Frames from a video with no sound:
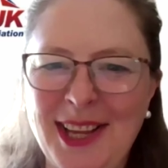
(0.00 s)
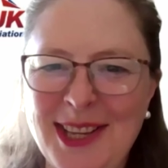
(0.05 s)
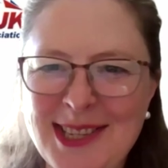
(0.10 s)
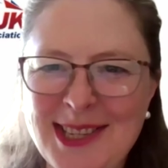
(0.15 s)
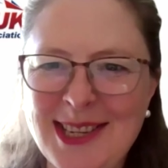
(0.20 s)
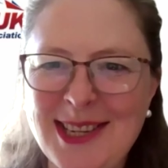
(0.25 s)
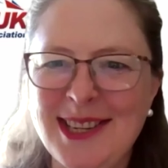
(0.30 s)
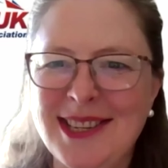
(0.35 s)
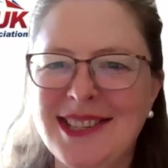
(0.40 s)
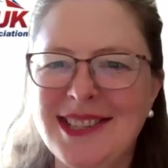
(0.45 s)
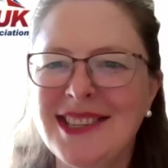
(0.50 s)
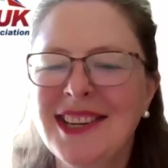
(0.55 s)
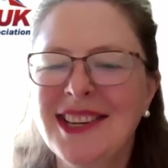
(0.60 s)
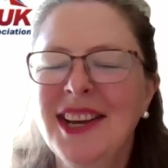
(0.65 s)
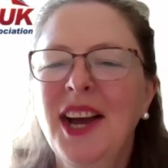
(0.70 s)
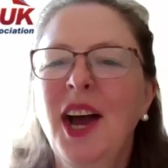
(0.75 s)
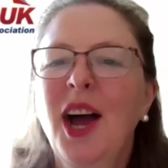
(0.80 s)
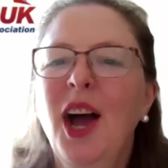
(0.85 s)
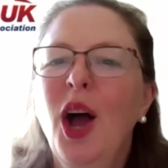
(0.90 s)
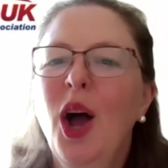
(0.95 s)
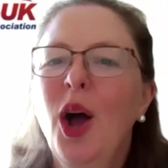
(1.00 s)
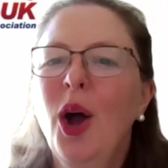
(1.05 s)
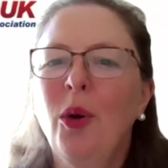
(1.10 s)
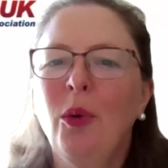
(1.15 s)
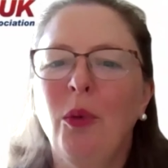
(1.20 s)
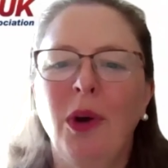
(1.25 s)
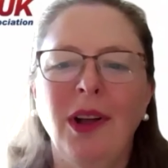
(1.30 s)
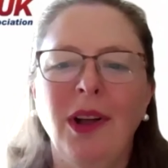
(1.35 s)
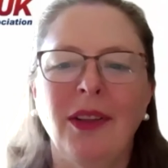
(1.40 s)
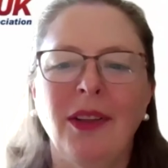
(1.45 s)
Indeed.
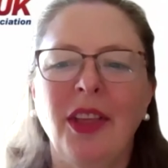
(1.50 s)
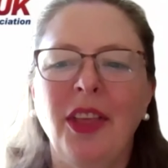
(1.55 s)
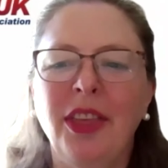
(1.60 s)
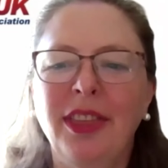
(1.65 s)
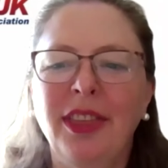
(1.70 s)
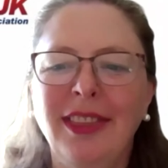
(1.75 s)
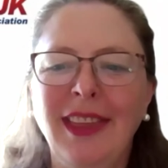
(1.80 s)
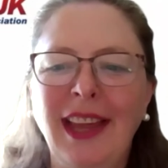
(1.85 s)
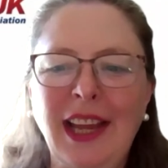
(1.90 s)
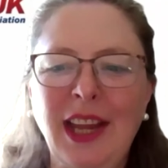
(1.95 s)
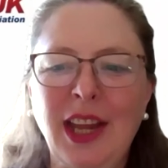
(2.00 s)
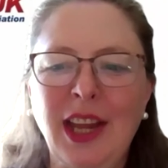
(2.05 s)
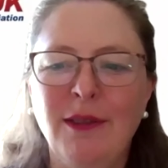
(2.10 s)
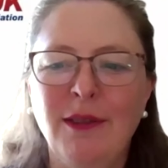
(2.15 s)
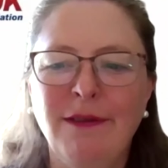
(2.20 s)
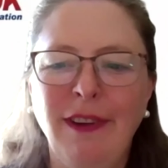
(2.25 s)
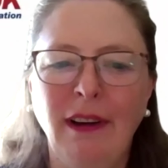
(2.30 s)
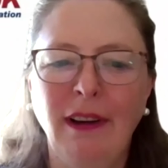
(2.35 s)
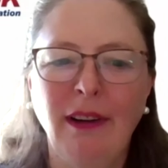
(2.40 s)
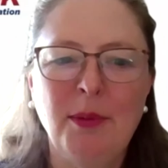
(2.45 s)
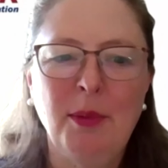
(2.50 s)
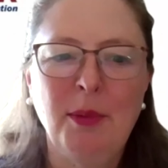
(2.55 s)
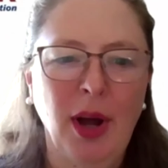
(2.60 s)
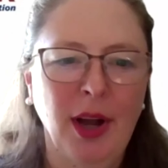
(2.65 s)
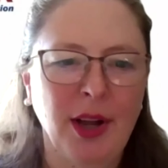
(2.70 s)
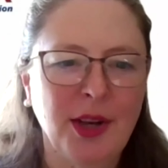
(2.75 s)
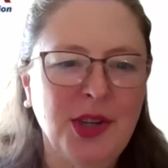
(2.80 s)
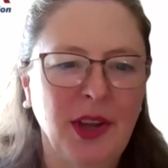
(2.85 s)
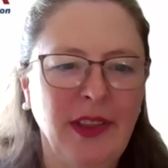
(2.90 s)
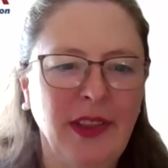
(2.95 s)
Well, thank you very
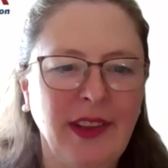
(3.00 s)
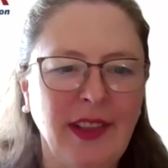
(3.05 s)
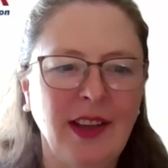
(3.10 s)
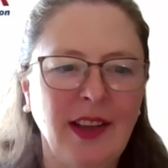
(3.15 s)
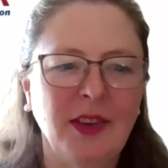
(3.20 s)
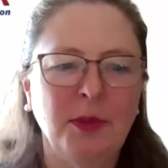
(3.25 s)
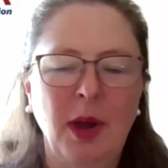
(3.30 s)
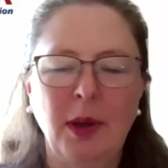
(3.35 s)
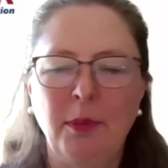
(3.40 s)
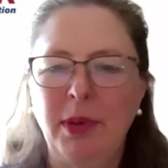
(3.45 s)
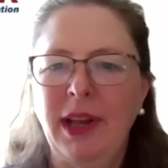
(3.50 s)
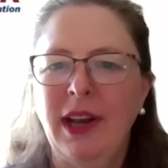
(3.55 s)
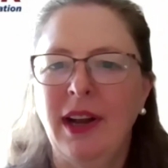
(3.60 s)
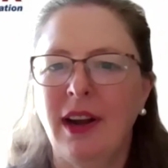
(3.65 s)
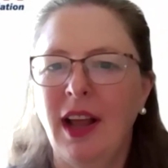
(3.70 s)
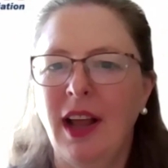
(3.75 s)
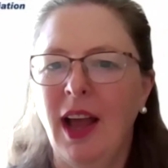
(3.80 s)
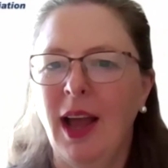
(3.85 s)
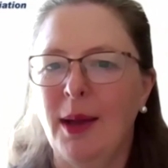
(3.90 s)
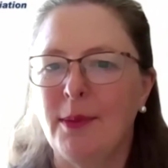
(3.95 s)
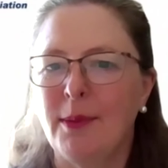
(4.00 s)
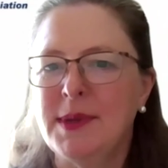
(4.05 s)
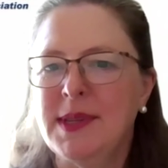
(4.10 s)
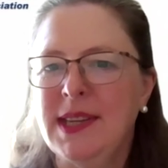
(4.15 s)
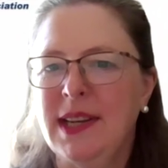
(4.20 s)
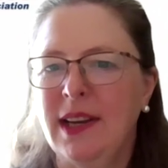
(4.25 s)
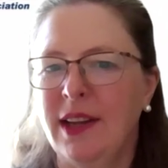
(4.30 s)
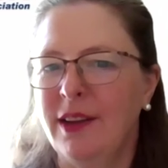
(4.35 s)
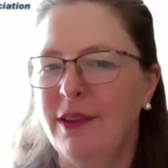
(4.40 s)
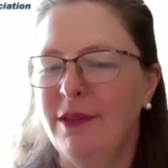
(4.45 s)
much. I think that's been an
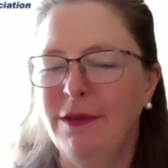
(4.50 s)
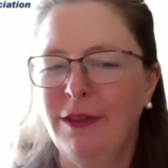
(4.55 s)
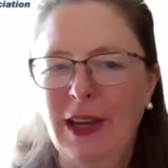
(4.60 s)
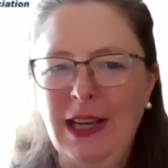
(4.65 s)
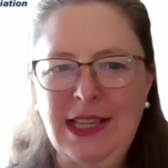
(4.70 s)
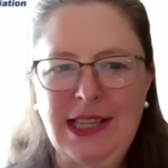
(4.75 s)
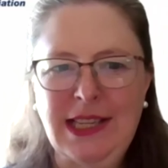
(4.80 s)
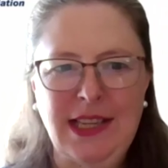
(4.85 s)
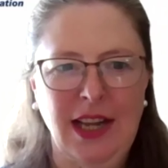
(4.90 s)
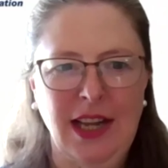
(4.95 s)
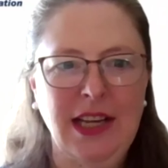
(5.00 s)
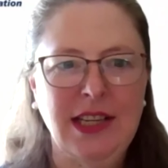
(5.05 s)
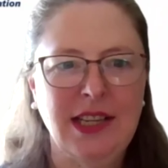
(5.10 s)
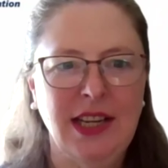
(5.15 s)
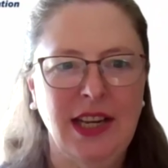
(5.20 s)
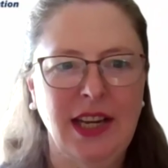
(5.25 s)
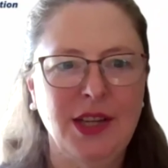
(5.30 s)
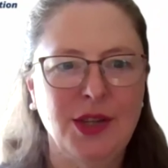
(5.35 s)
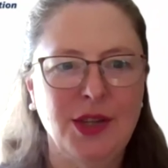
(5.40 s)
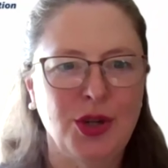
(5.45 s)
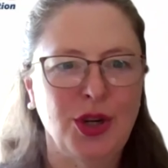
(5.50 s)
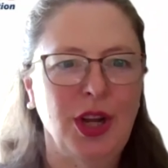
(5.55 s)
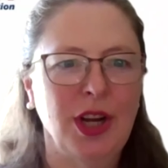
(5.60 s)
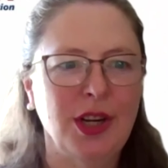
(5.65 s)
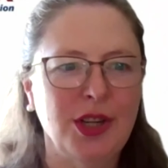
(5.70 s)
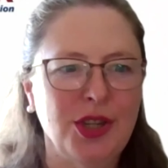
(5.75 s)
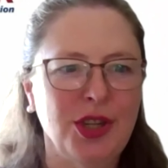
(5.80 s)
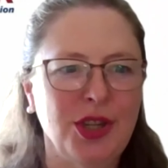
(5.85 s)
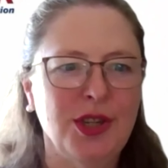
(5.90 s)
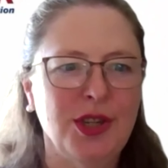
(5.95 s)
absolutely fascinating
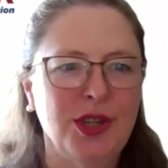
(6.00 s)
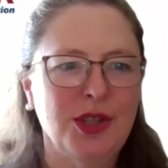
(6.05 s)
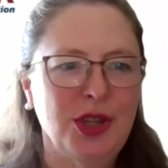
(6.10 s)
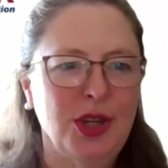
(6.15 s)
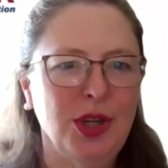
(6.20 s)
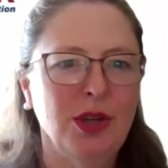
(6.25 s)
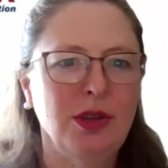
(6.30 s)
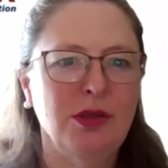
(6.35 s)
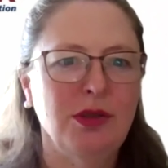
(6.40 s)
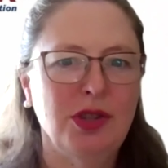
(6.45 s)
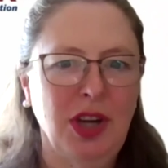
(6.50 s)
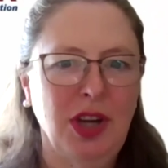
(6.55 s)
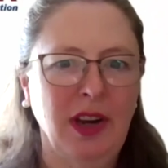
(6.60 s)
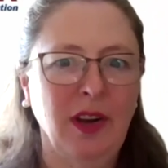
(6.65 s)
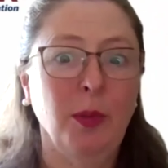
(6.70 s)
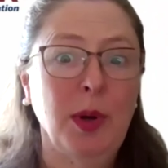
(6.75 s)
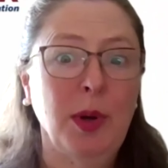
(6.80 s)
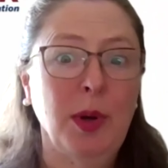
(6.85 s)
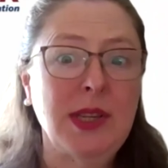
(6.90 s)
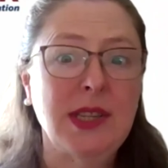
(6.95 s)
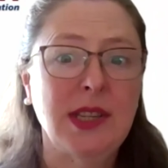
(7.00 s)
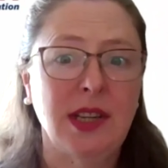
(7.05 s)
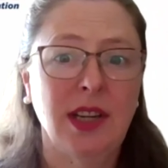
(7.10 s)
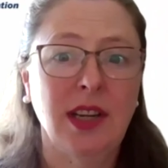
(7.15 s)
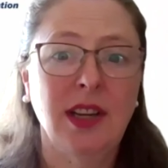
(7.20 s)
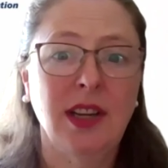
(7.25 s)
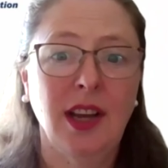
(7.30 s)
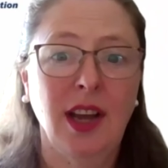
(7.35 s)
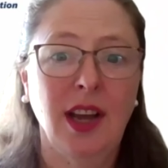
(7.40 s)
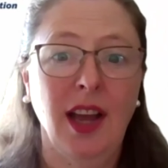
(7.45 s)
introduction to shadow
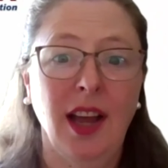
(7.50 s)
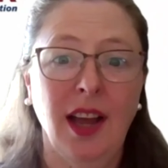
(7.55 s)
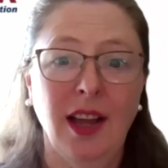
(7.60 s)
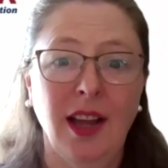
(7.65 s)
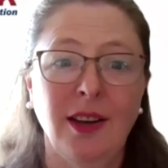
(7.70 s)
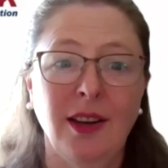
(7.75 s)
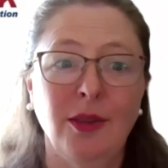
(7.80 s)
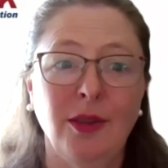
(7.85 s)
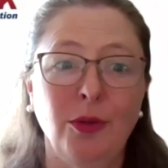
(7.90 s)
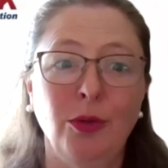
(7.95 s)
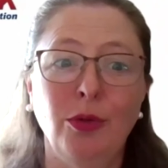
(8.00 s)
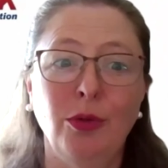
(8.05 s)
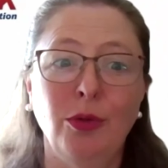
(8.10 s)
busting and